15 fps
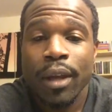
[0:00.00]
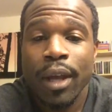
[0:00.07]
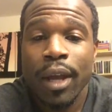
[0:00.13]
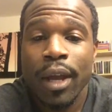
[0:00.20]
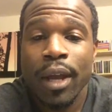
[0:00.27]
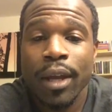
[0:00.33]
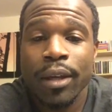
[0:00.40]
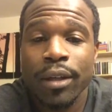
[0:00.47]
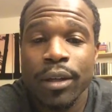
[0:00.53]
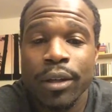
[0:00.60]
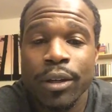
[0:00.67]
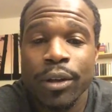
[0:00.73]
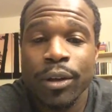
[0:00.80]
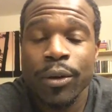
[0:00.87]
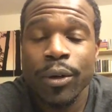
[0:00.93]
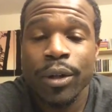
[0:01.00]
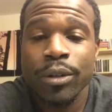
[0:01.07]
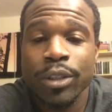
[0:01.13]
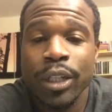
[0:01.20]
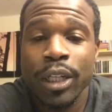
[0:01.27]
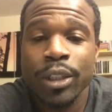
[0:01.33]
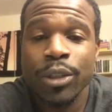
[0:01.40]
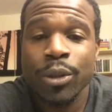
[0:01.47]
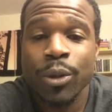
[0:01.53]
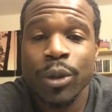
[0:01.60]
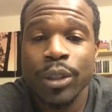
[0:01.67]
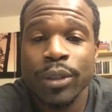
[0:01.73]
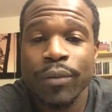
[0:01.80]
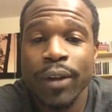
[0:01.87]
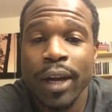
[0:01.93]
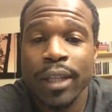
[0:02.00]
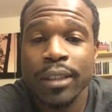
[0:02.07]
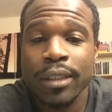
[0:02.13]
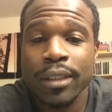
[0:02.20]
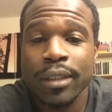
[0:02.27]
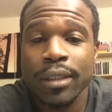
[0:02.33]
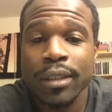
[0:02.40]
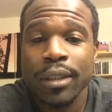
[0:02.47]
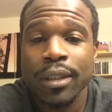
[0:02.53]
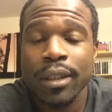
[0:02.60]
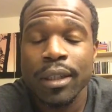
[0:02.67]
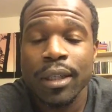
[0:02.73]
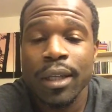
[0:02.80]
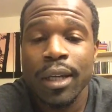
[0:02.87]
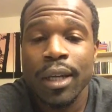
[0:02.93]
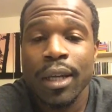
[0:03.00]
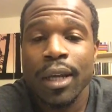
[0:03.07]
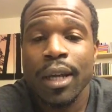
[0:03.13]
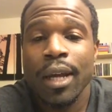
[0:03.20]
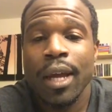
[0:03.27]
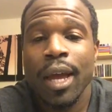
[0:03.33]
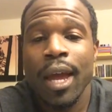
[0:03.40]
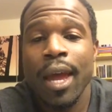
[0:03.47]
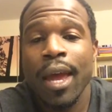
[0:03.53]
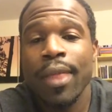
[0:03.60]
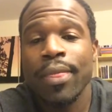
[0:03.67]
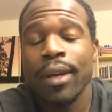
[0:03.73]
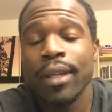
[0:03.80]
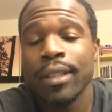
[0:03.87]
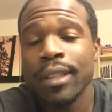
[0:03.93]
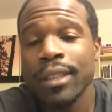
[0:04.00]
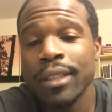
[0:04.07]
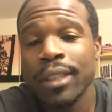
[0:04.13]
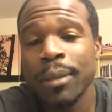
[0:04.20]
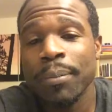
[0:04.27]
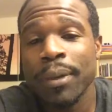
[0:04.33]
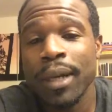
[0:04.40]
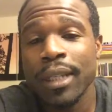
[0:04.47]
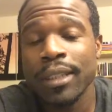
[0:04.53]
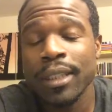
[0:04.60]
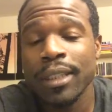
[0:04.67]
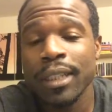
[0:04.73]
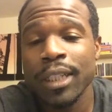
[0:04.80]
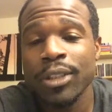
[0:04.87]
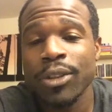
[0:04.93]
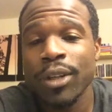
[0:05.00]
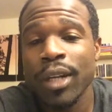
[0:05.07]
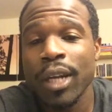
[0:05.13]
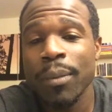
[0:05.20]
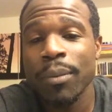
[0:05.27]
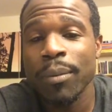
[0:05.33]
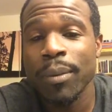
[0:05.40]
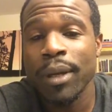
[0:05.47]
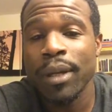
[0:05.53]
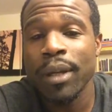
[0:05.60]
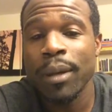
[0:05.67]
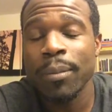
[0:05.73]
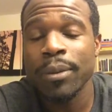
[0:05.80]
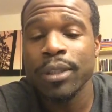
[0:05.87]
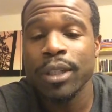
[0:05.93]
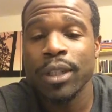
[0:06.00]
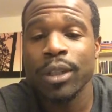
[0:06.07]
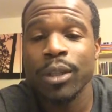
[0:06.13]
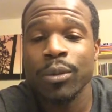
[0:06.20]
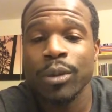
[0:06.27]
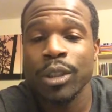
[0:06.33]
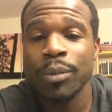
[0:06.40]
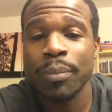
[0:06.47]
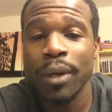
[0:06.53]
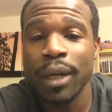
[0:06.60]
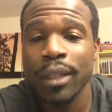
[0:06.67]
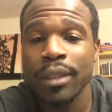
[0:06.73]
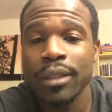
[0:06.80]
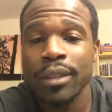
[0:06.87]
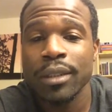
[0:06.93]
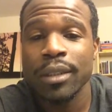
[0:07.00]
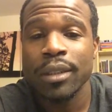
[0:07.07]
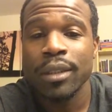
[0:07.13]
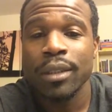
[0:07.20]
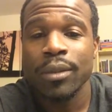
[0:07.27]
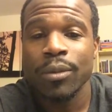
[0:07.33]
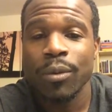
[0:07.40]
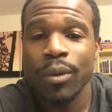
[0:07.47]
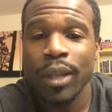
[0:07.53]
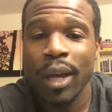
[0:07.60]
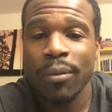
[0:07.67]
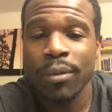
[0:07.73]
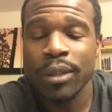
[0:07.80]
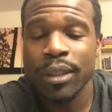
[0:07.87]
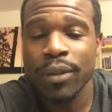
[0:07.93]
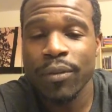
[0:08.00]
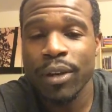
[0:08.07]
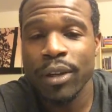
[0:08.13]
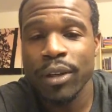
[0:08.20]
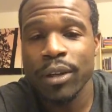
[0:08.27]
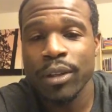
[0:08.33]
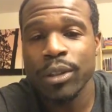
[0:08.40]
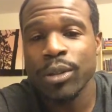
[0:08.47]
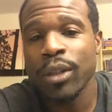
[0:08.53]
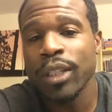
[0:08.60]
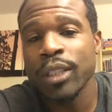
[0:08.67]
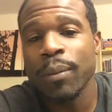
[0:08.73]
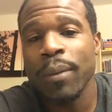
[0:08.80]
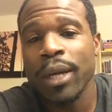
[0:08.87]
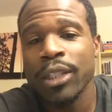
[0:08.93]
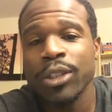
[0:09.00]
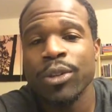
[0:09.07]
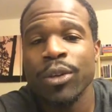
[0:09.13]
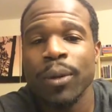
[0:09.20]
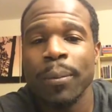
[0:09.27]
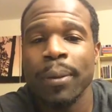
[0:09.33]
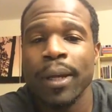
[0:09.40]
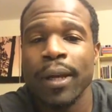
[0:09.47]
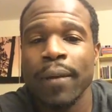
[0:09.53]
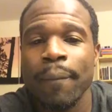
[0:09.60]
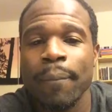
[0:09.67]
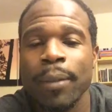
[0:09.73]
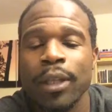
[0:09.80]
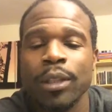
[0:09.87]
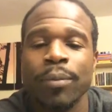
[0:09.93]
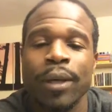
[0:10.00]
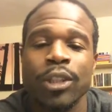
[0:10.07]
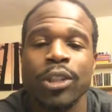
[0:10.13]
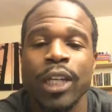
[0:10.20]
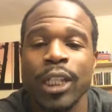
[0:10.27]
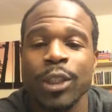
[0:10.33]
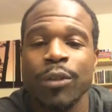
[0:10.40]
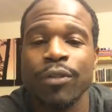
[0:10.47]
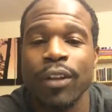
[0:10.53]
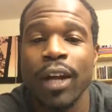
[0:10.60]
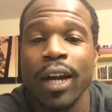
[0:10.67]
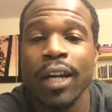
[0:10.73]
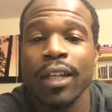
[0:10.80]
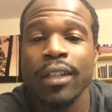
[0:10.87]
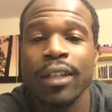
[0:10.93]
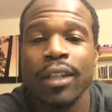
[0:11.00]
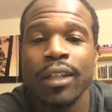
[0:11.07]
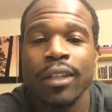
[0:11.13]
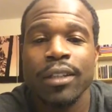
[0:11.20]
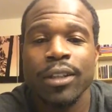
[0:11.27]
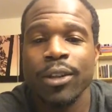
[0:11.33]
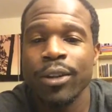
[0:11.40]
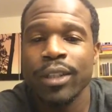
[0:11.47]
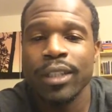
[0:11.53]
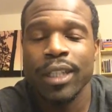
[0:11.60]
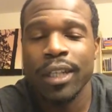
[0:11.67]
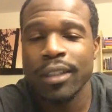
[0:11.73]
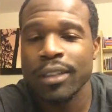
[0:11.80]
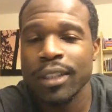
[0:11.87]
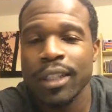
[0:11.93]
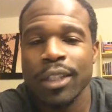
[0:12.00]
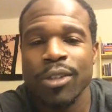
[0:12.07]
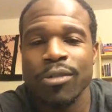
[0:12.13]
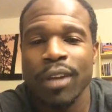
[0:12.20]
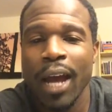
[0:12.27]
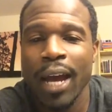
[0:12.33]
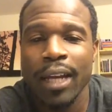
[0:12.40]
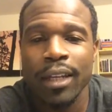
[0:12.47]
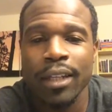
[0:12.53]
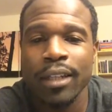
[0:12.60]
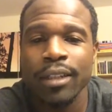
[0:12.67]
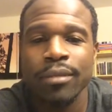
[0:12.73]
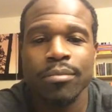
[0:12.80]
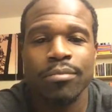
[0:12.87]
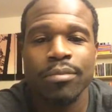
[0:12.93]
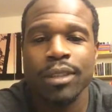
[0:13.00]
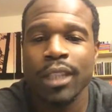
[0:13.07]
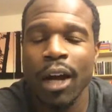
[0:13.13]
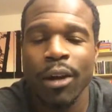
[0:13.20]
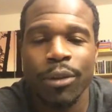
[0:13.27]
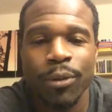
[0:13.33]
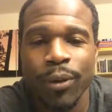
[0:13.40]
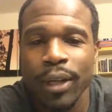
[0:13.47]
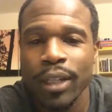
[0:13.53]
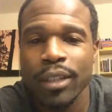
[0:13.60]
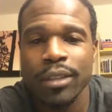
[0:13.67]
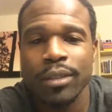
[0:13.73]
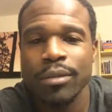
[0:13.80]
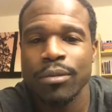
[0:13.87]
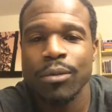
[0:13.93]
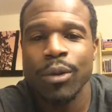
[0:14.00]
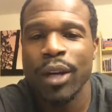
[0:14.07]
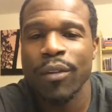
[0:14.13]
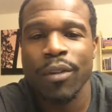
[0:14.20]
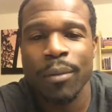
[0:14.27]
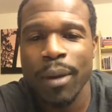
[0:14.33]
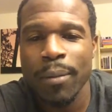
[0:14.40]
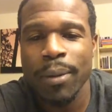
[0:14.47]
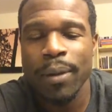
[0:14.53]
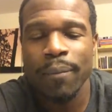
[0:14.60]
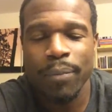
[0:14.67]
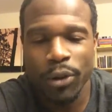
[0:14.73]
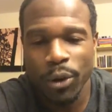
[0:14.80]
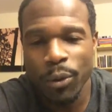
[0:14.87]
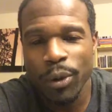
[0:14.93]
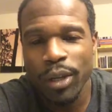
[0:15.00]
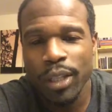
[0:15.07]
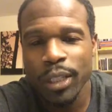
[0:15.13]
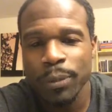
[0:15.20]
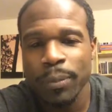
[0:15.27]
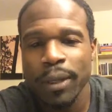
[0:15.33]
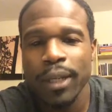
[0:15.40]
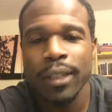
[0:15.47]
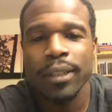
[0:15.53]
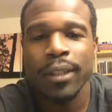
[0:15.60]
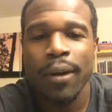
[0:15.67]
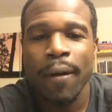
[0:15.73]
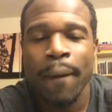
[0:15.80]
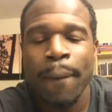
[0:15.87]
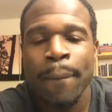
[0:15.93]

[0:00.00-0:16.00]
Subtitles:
and you're going to change your course of action. And the contingency plan says that you're going to implement a particular response when that risk event occurs. So let's imagine you're in a plane. Let's imagine you guys are flying. You're in Delta, United, Southwest, whatever it may be. You're in one of these planes,